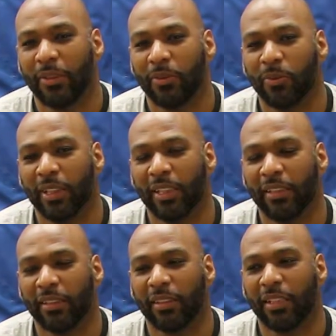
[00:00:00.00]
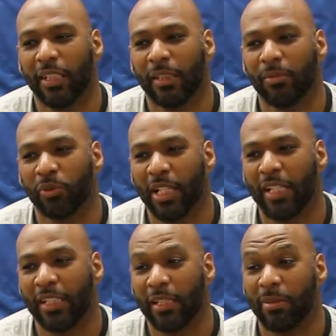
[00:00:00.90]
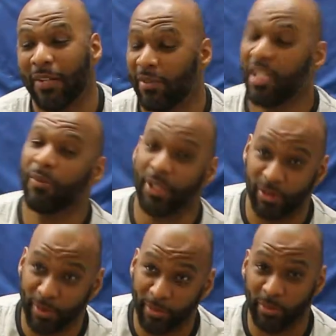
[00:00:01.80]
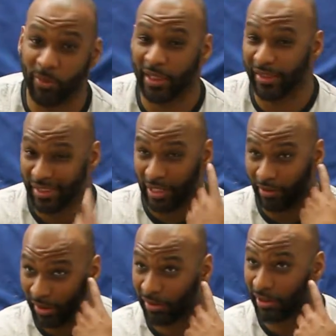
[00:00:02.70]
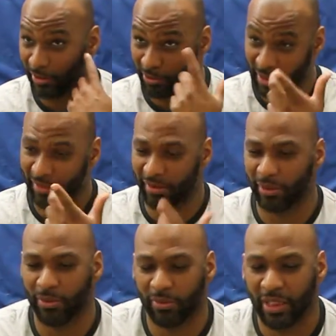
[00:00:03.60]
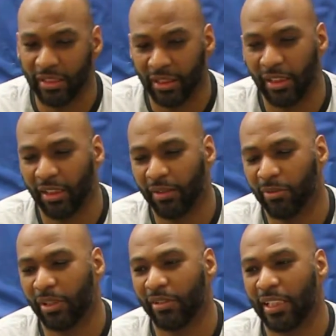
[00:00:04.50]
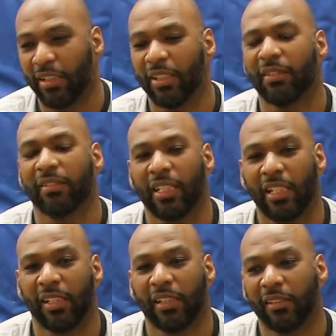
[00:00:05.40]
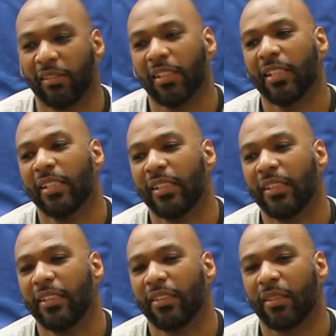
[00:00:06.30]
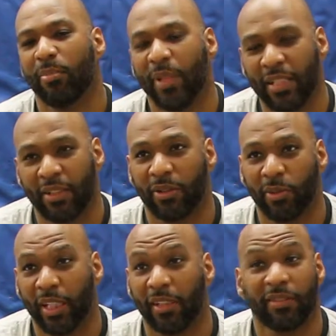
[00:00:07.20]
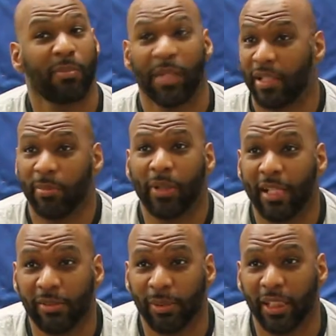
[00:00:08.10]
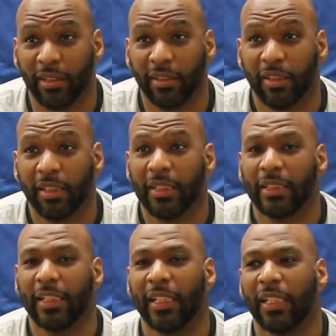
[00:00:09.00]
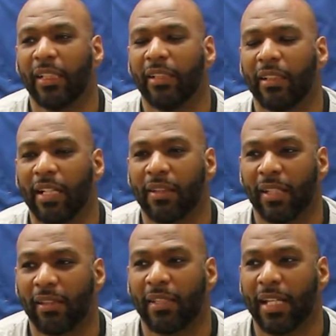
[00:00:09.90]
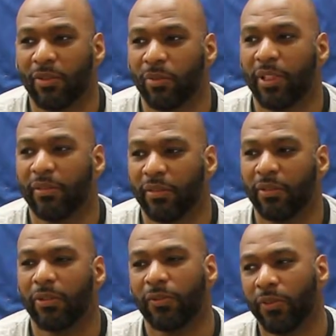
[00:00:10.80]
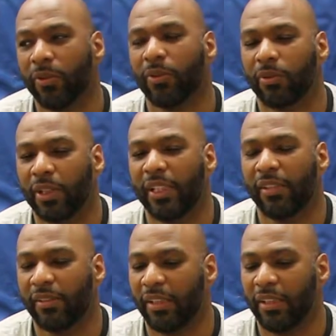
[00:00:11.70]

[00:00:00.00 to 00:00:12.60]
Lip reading: What I'm trying to help, I've always been, but what he's now listening to, that's the key. What he's now understanding is the better the grades, the better the prospect. And I think that's what fueled his